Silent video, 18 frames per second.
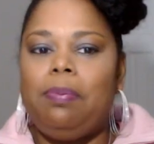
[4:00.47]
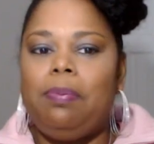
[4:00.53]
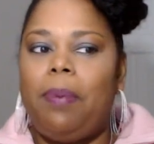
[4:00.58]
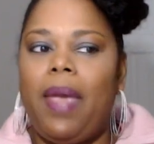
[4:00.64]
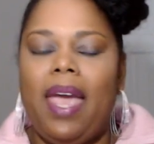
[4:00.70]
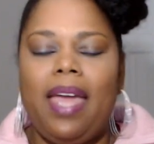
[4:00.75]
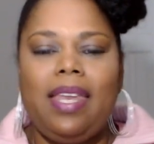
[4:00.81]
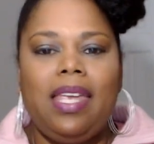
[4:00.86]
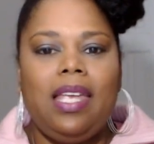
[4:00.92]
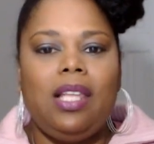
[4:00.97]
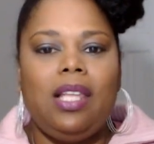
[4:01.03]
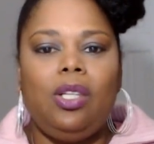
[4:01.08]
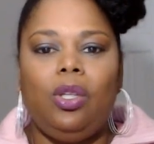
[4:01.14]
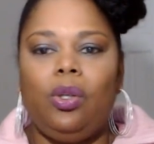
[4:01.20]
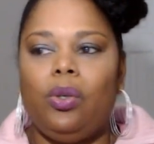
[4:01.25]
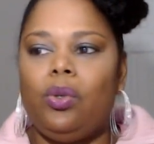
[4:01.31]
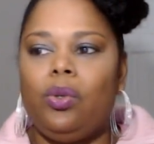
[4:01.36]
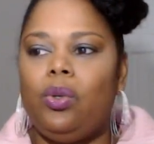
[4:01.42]
petty
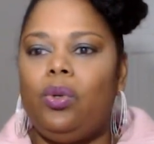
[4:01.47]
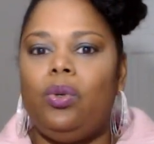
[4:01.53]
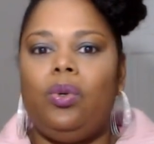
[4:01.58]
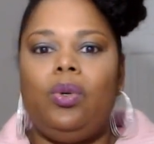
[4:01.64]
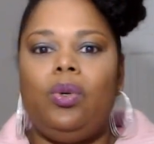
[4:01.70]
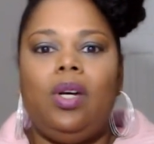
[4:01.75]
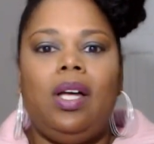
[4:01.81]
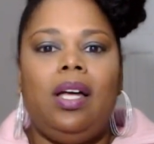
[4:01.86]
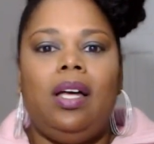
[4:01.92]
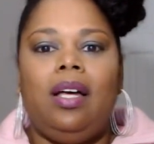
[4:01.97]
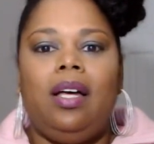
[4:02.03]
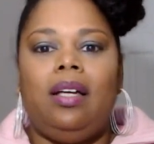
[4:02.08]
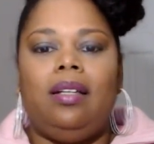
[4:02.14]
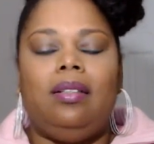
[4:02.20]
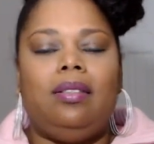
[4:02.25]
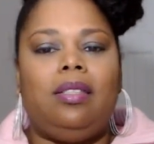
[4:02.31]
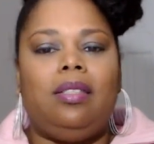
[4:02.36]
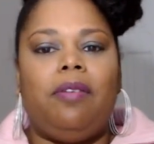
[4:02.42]
little
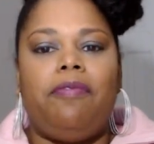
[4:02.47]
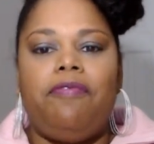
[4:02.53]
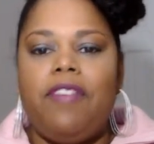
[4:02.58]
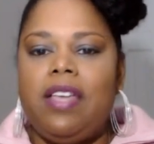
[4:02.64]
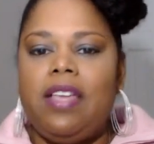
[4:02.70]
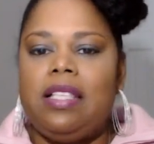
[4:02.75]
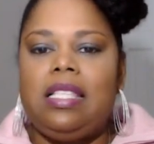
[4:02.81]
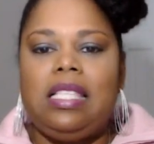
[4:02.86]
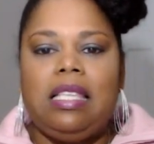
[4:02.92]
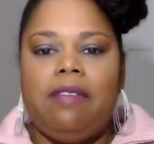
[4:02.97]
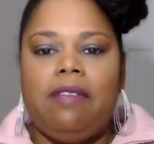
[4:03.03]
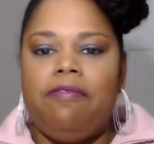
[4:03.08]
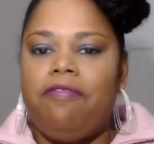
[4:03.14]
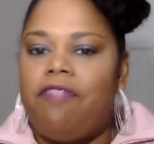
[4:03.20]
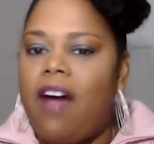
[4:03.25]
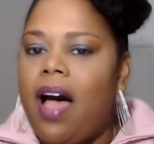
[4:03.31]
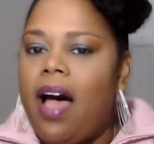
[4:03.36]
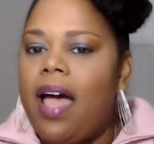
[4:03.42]
defensive
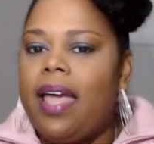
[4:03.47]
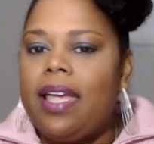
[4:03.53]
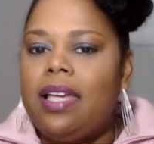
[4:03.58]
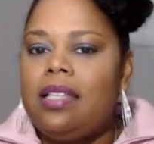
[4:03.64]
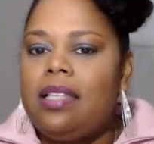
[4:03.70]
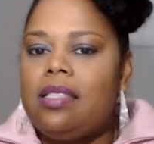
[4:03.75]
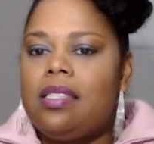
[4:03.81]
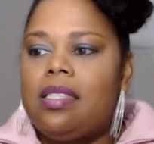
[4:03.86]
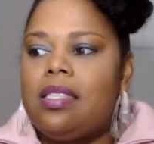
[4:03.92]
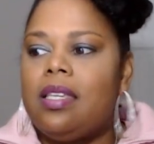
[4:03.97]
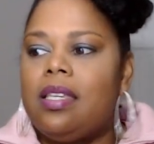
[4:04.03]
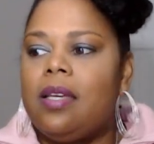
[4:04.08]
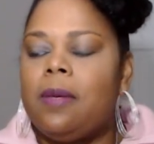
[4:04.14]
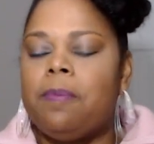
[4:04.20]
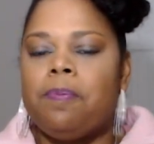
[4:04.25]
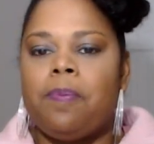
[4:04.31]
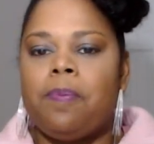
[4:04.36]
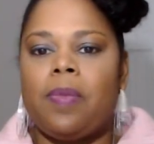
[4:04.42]
fights
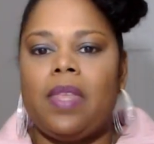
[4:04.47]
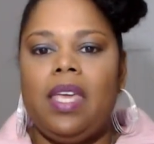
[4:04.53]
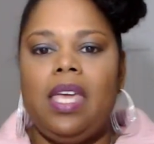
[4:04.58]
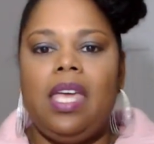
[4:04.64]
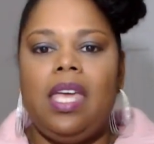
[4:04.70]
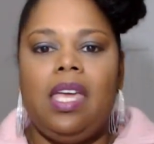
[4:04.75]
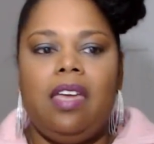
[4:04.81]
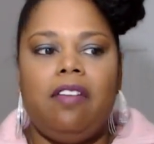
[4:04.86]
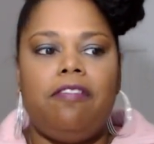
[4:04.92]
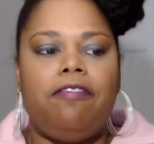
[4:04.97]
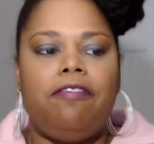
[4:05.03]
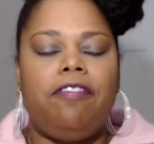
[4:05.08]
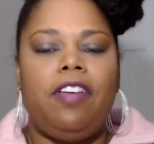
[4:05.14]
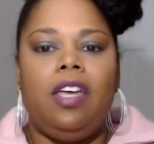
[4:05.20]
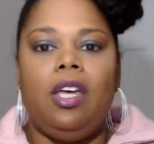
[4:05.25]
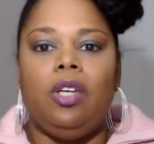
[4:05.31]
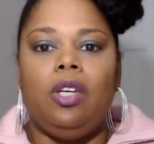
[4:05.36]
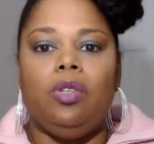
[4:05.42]
if
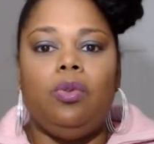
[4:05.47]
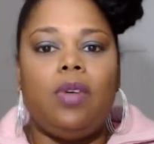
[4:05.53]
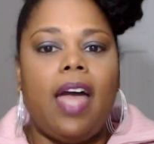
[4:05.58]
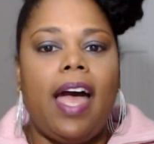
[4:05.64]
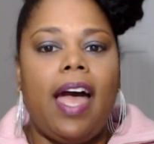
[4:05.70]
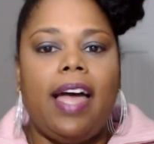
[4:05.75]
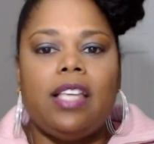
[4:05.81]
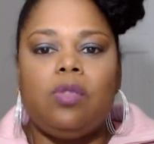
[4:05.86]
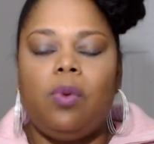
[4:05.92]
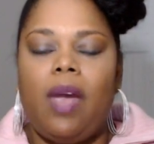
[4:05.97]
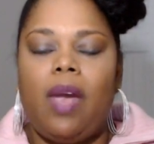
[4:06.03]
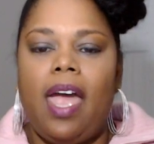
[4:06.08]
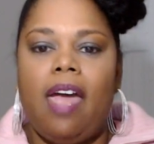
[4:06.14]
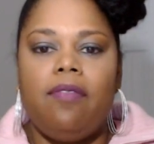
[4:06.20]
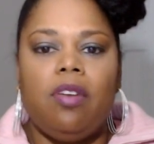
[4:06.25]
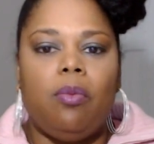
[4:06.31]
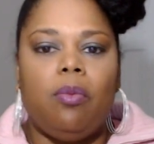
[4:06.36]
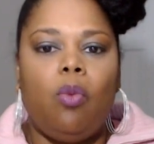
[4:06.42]
you guys were
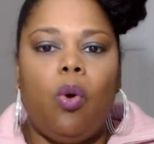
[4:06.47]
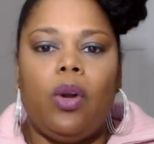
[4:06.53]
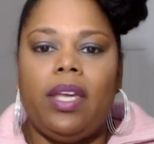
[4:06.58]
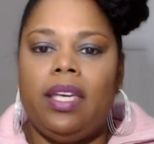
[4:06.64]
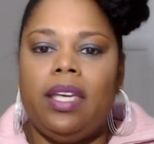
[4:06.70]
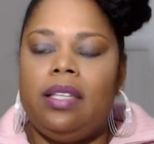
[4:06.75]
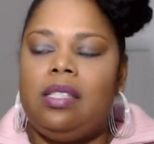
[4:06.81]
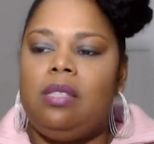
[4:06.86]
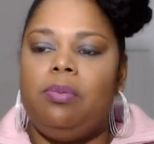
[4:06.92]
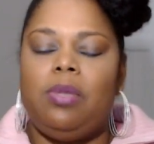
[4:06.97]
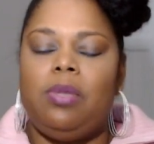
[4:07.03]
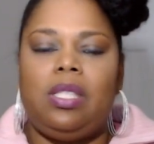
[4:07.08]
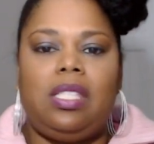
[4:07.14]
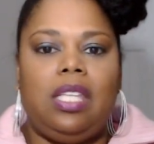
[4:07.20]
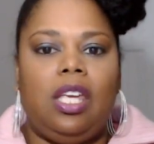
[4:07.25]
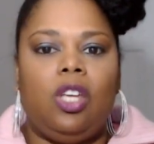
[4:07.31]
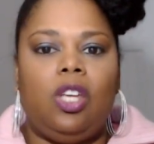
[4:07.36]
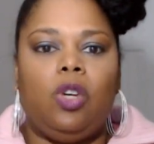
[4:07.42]
having more
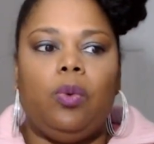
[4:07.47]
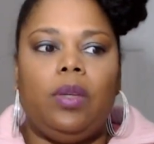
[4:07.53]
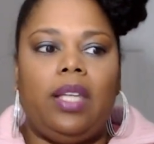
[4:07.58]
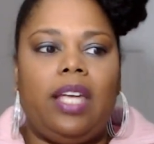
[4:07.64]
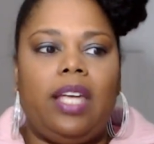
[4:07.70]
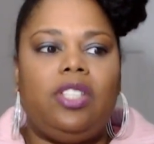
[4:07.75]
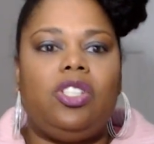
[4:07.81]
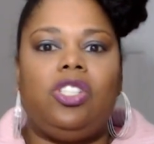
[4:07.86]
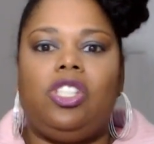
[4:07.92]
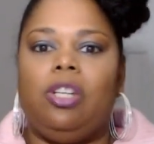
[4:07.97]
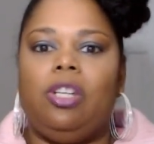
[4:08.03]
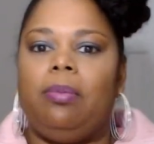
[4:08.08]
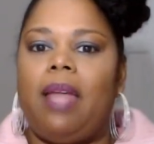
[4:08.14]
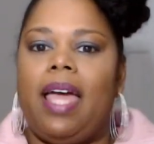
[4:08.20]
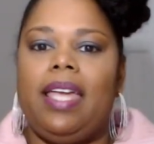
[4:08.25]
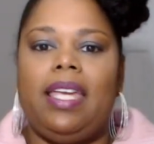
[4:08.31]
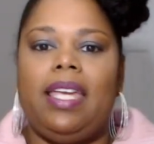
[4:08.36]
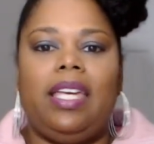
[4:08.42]
intimacy in your relationship.
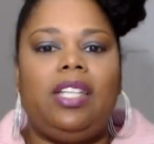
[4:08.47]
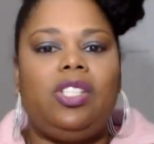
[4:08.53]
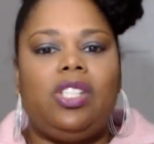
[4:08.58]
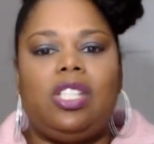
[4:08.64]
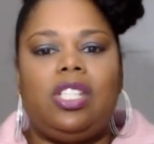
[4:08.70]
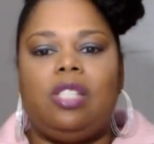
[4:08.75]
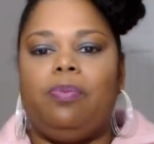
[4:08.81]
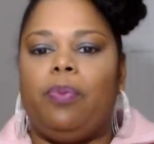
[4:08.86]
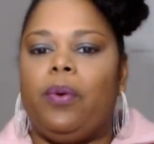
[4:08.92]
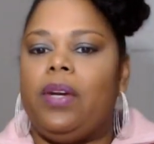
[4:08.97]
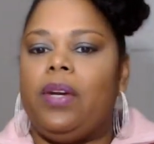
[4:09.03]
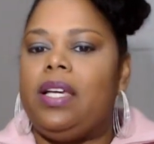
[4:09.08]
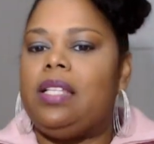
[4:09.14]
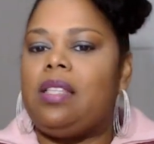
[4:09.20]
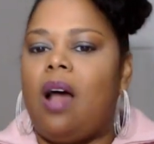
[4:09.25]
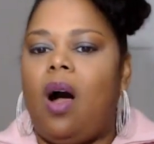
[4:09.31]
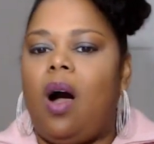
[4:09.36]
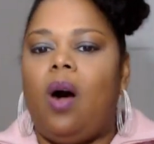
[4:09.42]
Like, it just
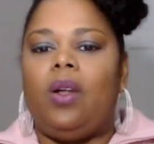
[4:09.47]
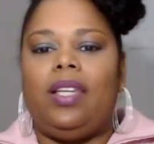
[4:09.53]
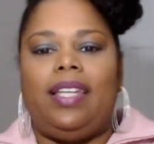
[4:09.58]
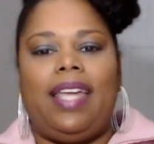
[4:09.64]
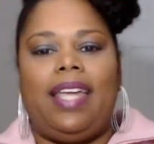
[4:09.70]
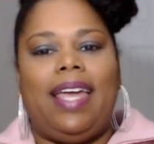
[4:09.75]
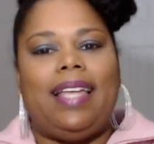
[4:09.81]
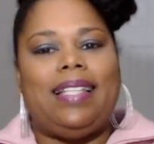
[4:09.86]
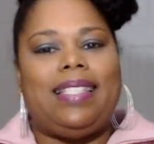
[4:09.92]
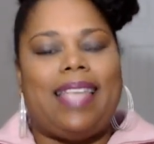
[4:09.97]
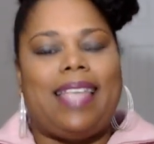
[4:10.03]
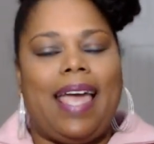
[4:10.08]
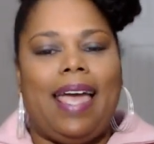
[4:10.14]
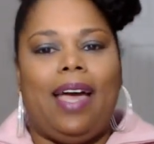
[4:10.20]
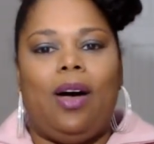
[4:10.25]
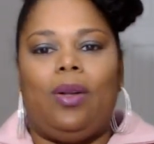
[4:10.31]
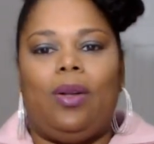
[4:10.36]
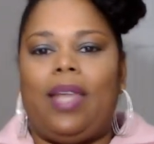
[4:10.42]
brings all of that
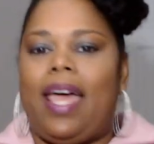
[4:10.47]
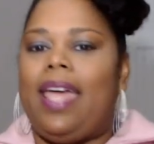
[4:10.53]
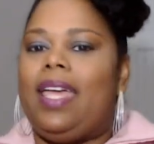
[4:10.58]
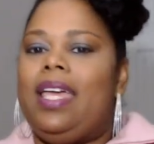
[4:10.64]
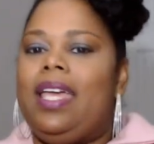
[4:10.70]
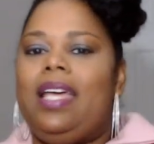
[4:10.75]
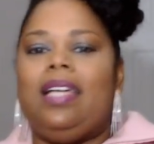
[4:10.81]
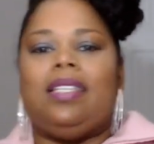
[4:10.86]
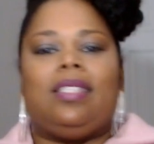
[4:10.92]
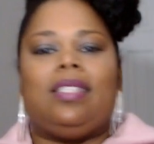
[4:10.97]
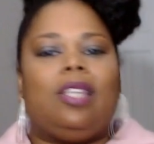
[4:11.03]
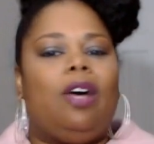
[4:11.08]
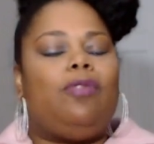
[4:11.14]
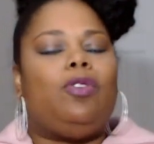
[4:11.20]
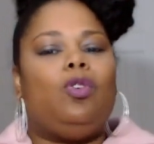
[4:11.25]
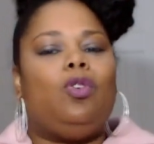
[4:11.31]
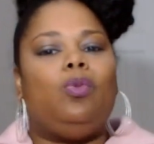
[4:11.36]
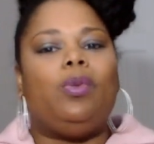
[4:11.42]
down. Like, stuff
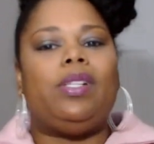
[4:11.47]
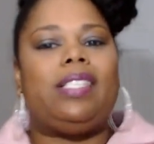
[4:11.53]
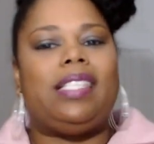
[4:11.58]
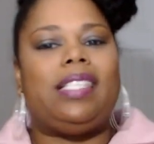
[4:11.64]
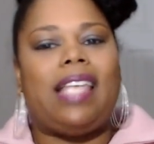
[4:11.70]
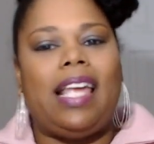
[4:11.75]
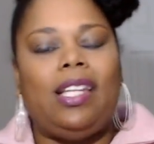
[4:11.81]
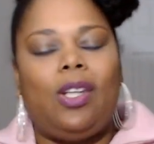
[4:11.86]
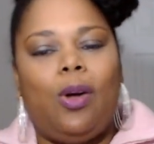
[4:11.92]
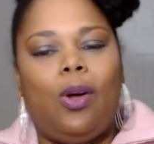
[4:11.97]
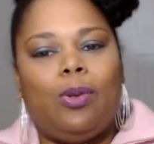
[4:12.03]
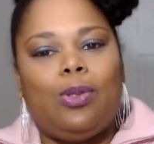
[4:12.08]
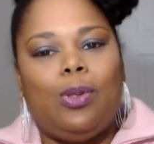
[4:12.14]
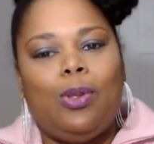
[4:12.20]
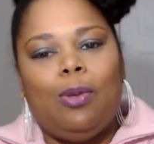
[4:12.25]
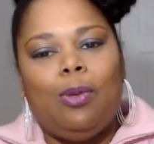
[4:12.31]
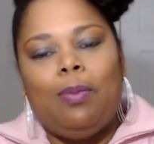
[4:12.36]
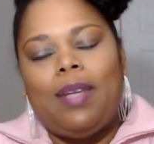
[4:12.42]
you would say no
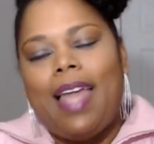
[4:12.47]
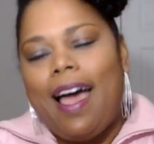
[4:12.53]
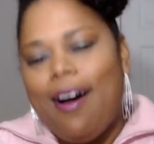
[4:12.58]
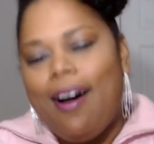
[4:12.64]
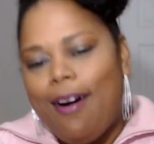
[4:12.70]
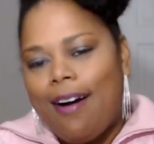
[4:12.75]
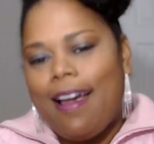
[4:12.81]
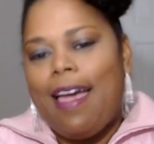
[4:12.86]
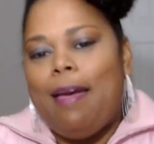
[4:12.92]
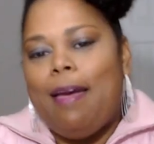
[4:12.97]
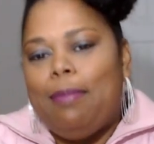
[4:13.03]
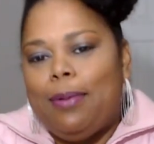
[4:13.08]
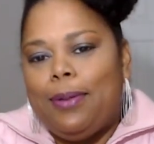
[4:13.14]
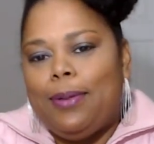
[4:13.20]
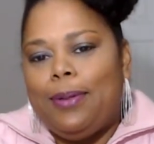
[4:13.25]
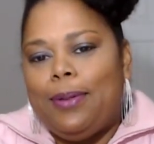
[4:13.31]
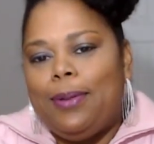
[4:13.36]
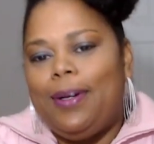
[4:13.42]
to, you'd be like, okay,
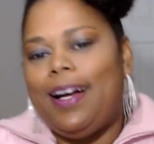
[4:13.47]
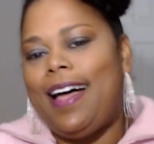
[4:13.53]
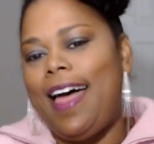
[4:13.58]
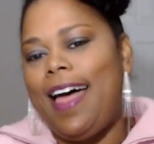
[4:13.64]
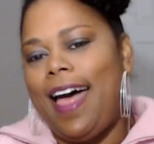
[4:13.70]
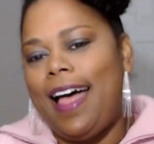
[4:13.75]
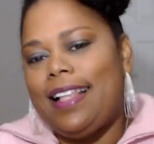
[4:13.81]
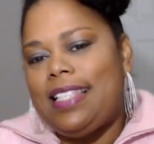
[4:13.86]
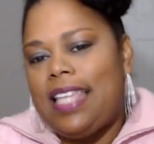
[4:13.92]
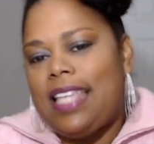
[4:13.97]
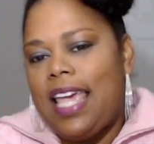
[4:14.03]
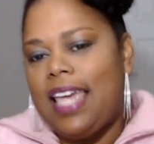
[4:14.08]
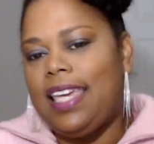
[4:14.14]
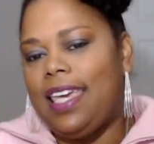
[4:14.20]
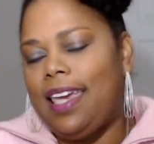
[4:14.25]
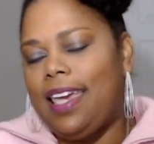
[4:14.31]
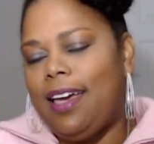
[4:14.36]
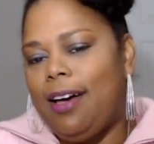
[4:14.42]
boo, I take
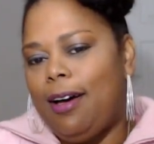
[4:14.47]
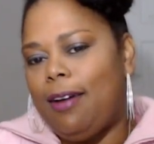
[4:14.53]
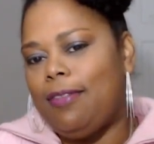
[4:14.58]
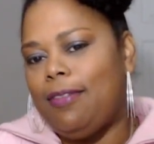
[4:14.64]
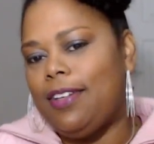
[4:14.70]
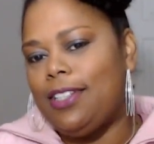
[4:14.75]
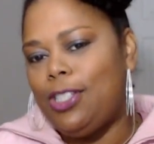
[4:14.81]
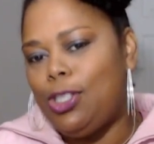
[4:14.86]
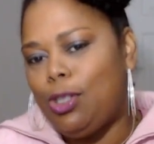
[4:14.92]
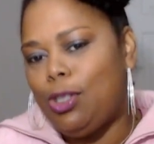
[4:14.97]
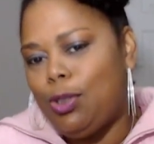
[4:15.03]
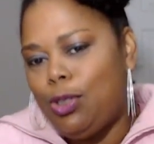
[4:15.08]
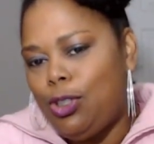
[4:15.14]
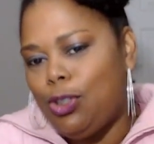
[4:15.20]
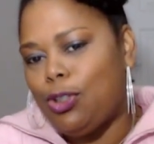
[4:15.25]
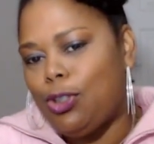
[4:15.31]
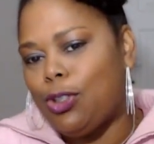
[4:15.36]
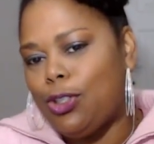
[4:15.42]
care of it.
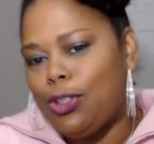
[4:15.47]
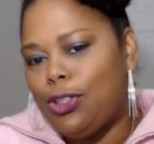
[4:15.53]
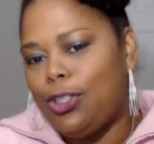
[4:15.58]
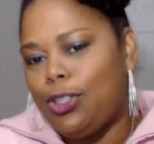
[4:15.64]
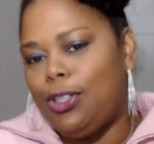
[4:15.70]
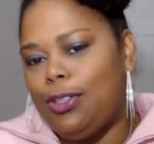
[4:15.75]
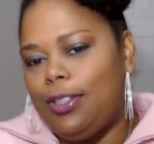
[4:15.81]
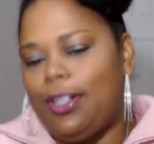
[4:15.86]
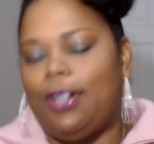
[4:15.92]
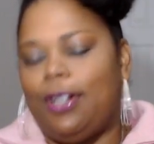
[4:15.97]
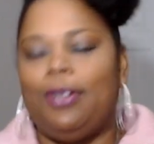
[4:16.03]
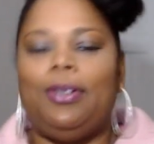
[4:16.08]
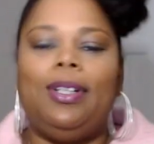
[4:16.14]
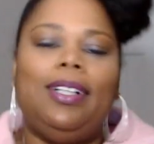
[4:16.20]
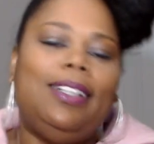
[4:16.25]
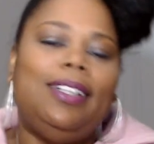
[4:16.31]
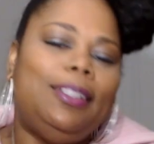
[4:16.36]
Shovel, you know.